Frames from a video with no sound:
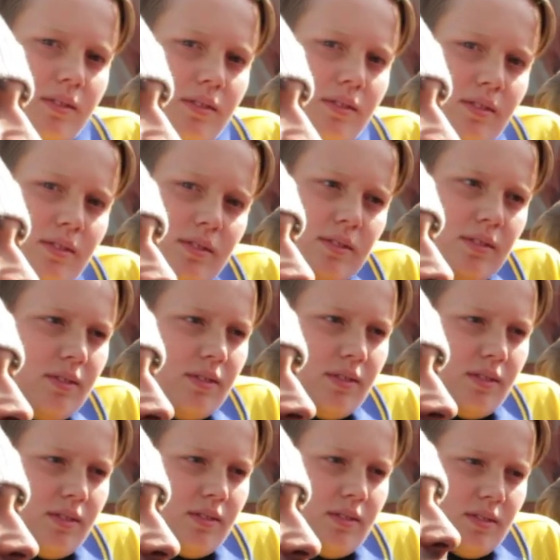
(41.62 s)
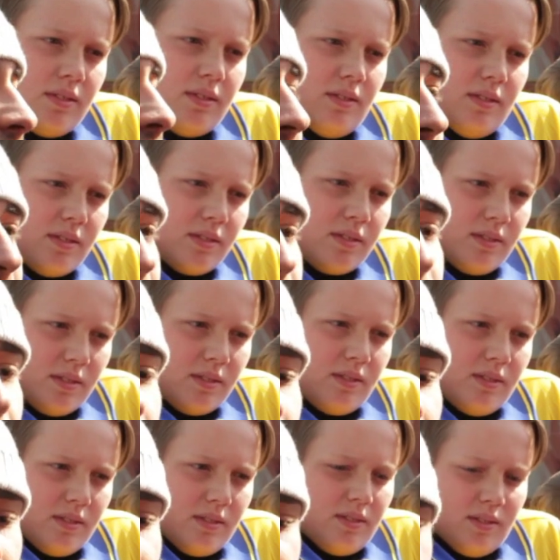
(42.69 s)

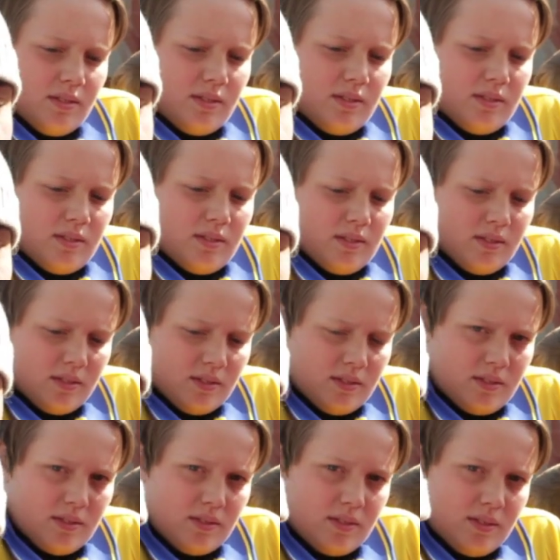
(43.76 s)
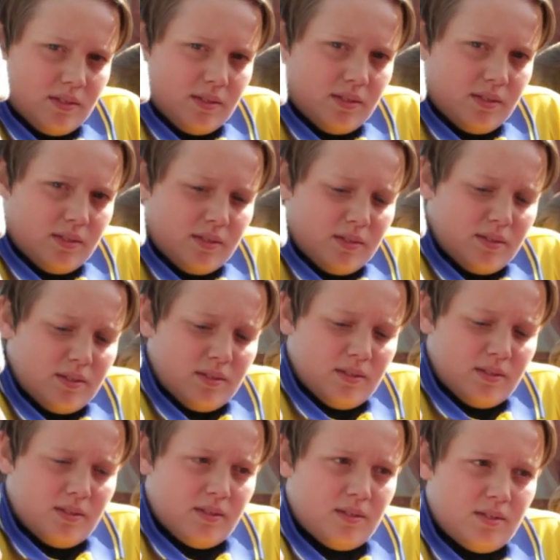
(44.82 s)

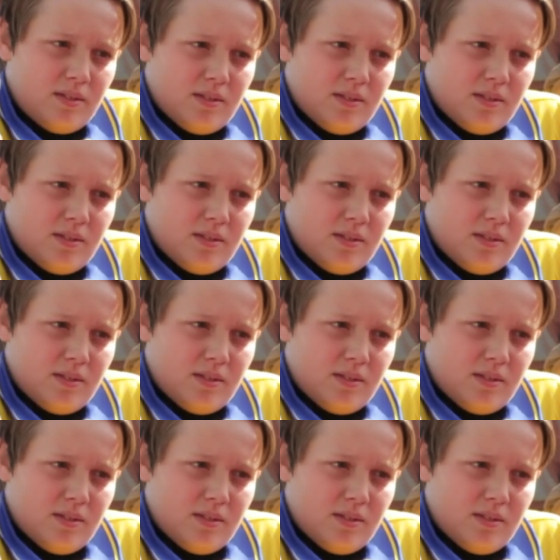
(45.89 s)
[no speech]